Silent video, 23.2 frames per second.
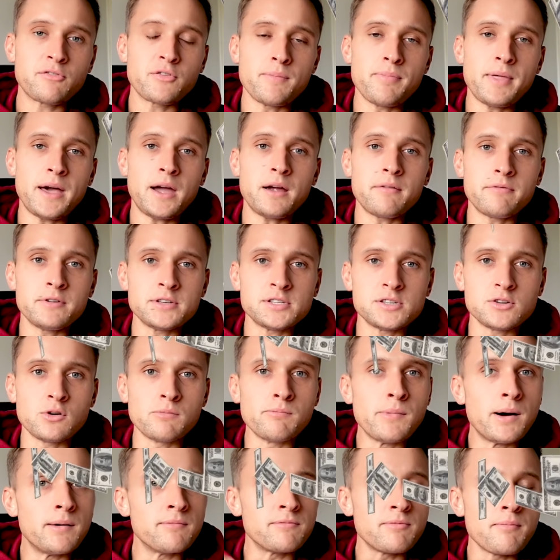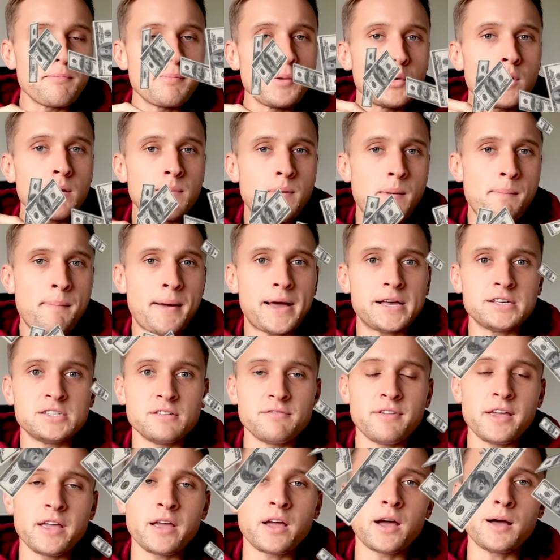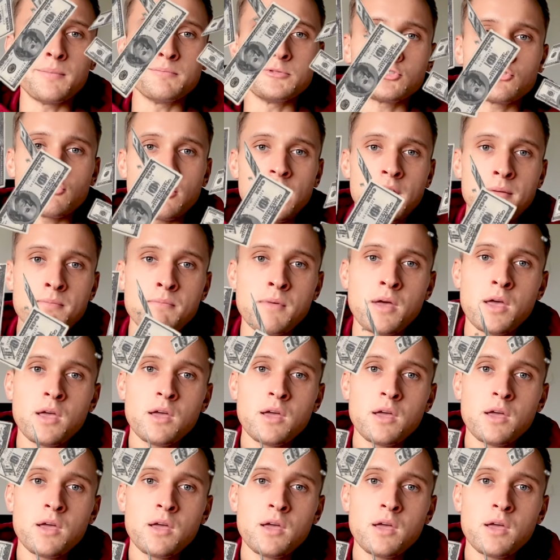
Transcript: from that every single month and build up a passive income stream